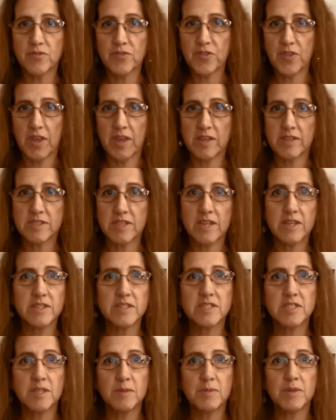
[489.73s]
of things and
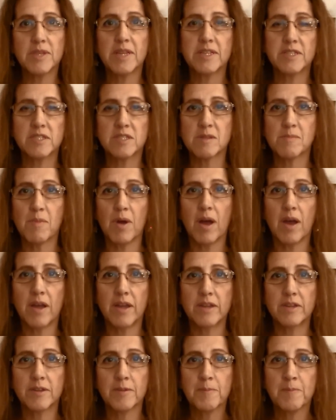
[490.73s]
it stimulates the
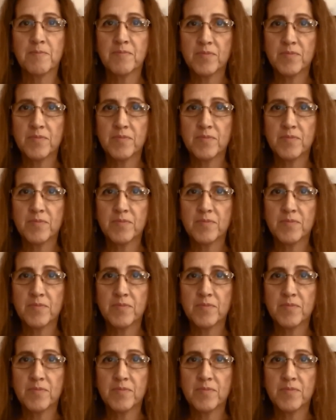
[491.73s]
mind.